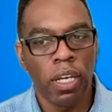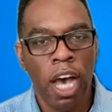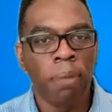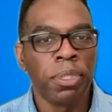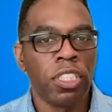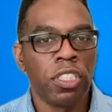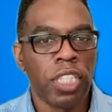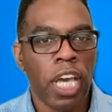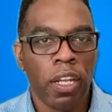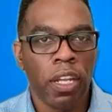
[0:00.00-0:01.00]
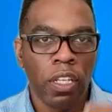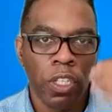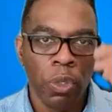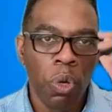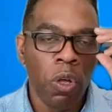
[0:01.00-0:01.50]
options that
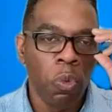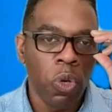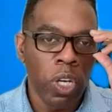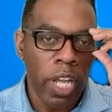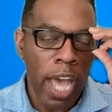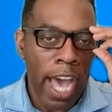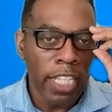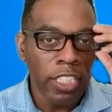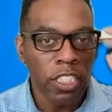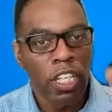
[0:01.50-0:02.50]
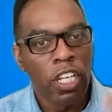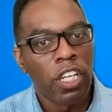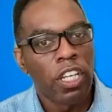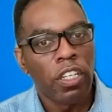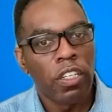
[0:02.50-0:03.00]
you all would ask
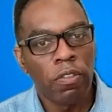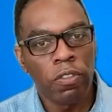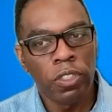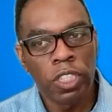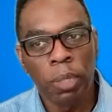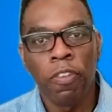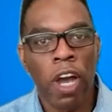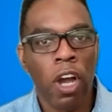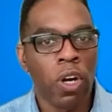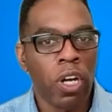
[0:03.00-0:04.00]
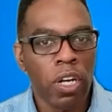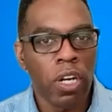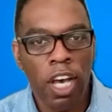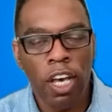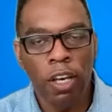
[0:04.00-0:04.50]
some of
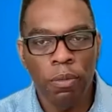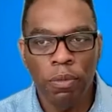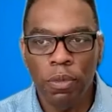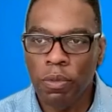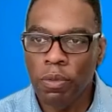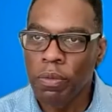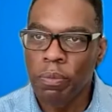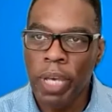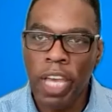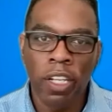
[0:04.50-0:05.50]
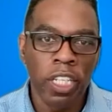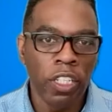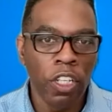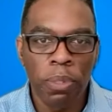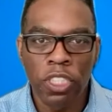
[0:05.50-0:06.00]
our panel
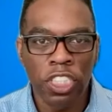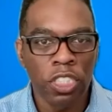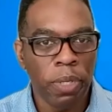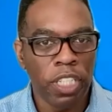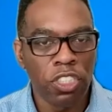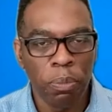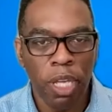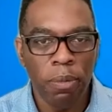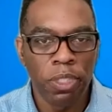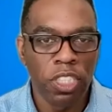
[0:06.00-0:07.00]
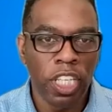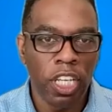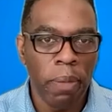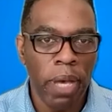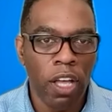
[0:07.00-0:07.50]
participants to be able to
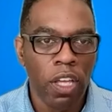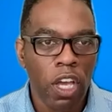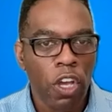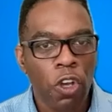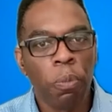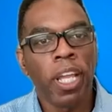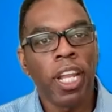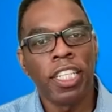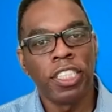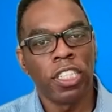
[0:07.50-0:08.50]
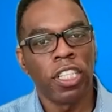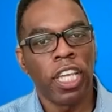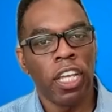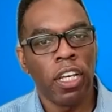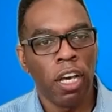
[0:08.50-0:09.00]
think about, who might not
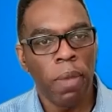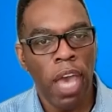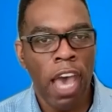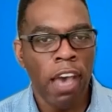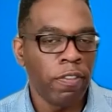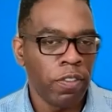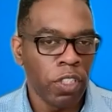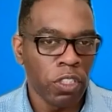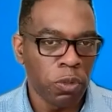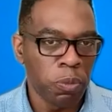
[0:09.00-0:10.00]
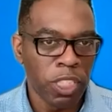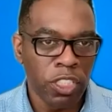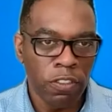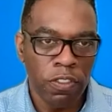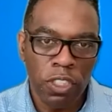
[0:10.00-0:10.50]
necessarily have as
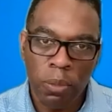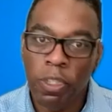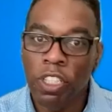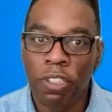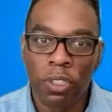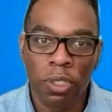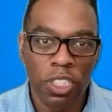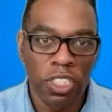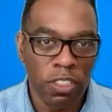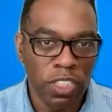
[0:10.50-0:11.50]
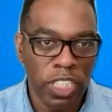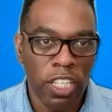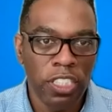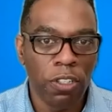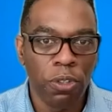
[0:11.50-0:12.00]
much of some of the resources of, say,
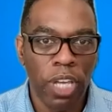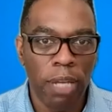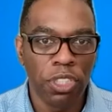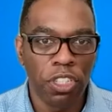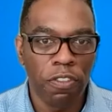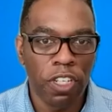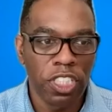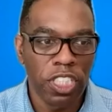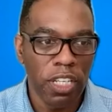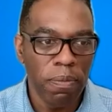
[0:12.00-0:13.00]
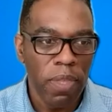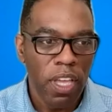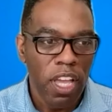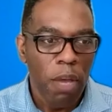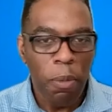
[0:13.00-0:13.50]
a Southern New Hampshire University.
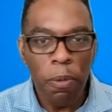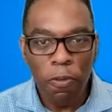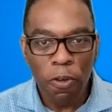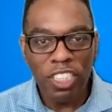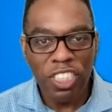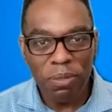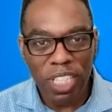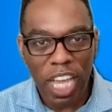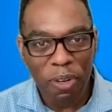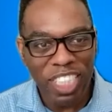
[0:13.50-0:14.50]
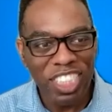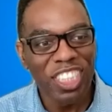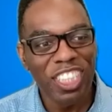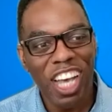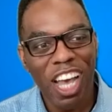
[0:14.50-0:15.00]
But before I jump to that
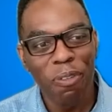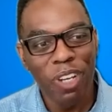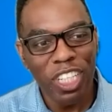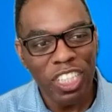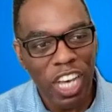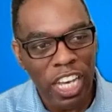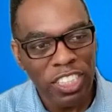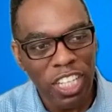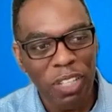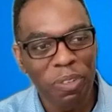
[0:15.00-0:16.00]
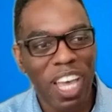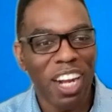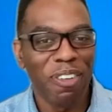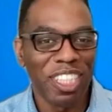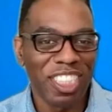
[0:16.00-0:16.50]
question, I saw that we
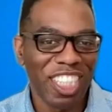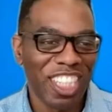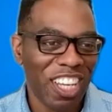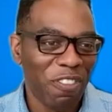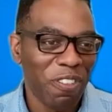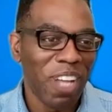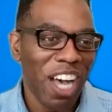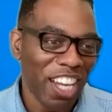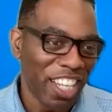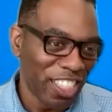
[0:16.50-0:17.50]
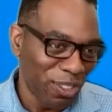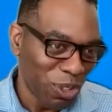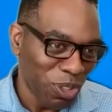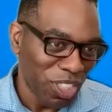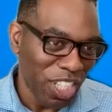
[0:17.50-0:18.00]
had a question from the audience,
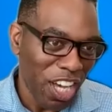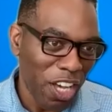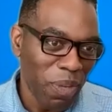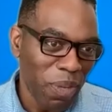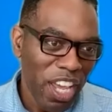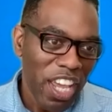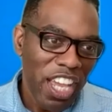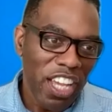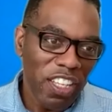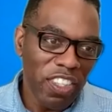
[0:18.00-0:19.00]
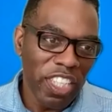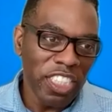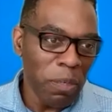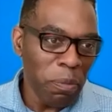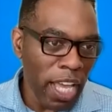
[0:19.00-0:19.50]
which was, they
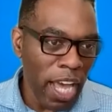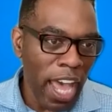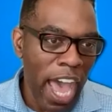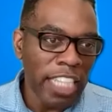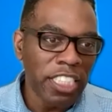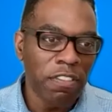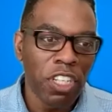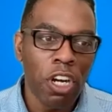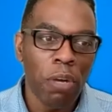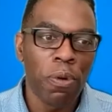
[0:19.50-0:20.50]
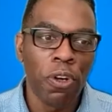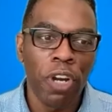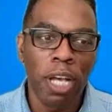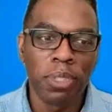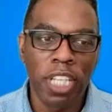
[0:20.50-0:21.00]
said, may I ask if there are
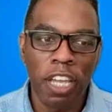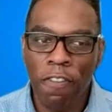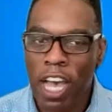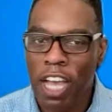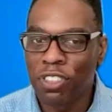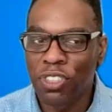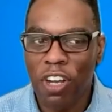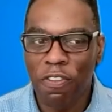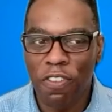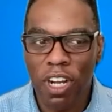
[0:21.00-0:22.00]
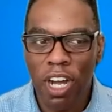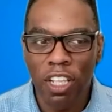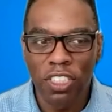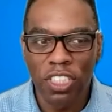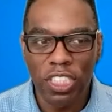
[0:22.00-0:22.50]
programs like Five Strong for
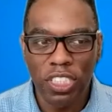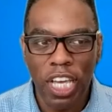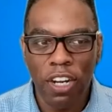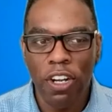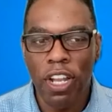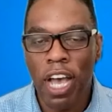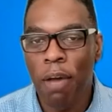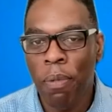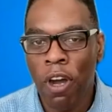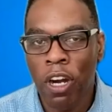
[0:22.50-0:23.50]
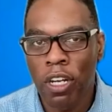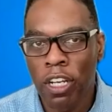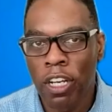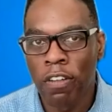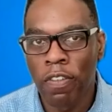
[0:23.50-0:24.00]
colleges that are not part
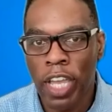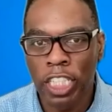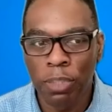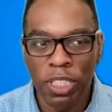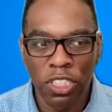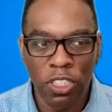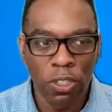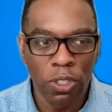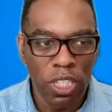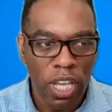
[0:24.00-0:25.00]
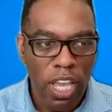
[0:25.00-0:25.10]
of HBCUs?